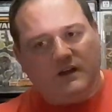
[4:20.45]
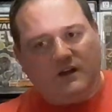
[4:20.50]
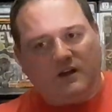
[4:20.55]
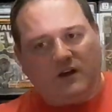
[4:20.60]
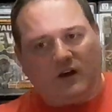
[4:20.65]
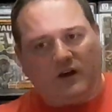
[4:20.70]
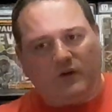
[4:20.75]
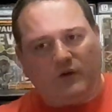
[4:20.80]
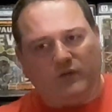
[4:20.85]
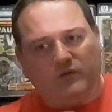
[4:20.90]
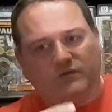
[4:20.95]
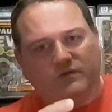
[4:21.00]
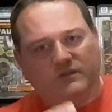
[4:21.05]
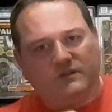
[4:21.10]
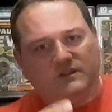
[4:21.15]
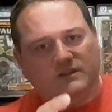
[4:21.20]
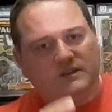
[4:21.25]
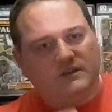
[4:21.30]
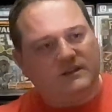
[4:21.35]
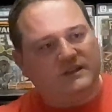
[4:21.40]
kind of
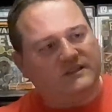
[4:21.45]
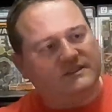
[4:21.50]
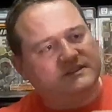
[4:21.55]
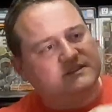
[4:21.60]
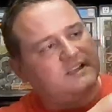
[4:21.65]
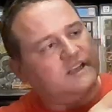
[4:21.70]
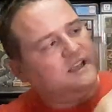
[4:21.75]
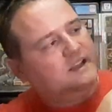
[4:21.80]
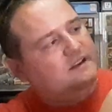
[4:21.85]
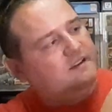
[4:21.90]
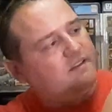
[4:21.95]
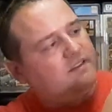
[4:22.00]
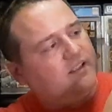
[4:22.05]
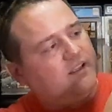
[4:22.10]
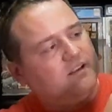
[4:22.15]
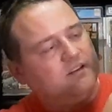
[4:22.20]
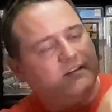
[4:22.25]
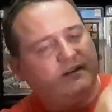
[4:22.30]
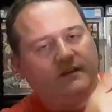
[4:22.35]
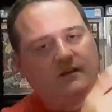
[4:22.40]
concede
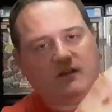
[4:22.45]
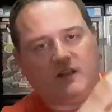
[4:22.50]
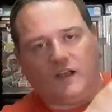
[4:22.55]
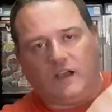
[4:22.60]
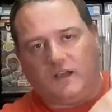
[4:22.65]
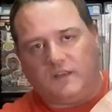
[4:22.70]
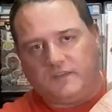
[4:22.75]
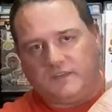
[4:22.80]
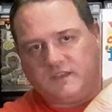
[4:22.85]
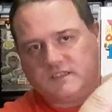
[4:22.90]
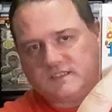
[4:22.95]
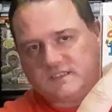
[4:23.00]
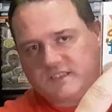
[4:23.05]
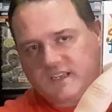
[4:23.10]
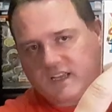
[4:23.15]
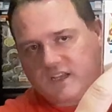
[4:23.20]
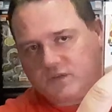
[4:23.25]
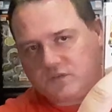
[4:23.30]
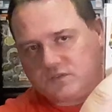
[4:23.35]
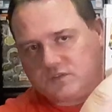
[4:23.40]
that this
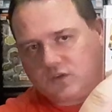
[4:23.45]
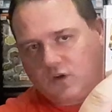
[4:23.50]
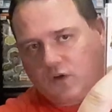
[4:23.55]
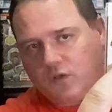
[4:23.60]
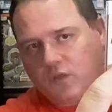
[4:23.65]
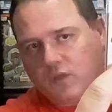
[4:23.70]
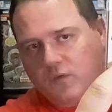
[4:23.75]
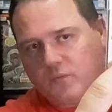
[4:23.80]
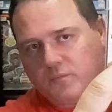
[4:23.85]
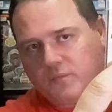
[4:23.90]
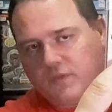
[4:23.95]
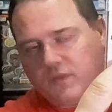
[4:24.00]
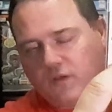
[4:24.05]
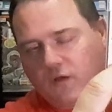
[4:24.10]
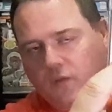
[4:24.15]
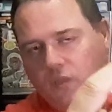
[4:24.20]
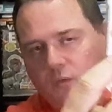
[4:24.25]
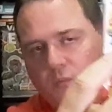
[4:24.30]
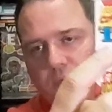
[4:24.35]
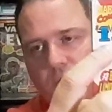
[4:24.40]
sticker was on the
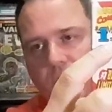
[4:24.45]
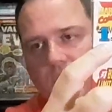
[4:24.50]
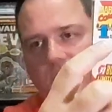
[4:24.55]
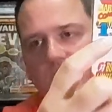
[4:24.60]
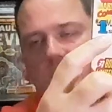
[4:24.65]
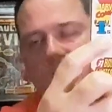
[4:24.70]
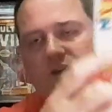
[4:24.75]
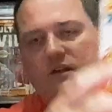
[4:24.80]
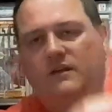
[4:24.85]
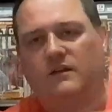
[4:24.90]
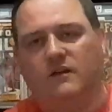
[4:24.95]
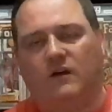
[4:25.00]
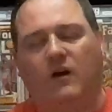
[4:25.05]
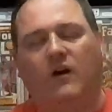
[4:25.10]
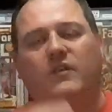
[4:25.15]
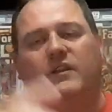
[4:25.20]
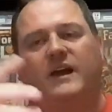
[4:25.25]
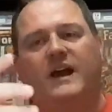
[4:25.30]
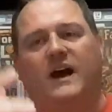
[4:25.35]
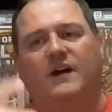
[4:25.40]
book,
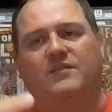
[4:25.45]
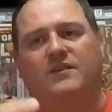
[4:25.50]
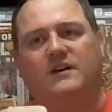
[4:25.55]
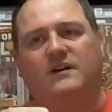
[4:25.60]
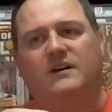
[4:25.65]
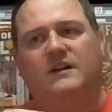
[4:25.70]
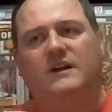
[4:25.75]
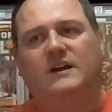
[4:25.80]
on the cover,